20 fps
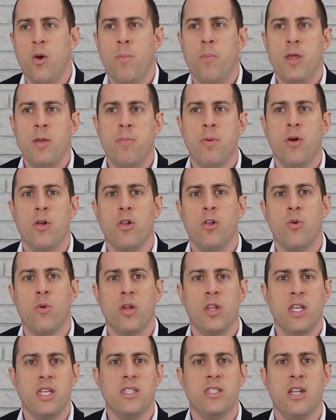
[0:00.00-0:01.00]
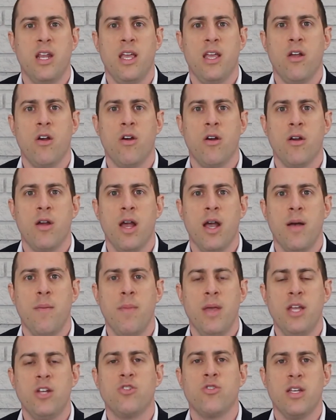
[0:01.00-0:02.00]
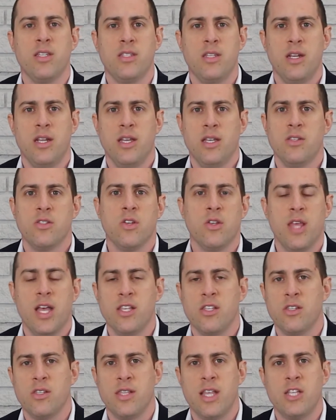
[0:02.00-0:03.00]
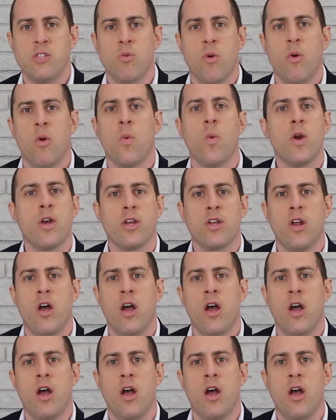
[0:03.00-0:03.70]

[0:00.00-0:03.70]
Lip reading: people who are listening are interested in. So that's what we're working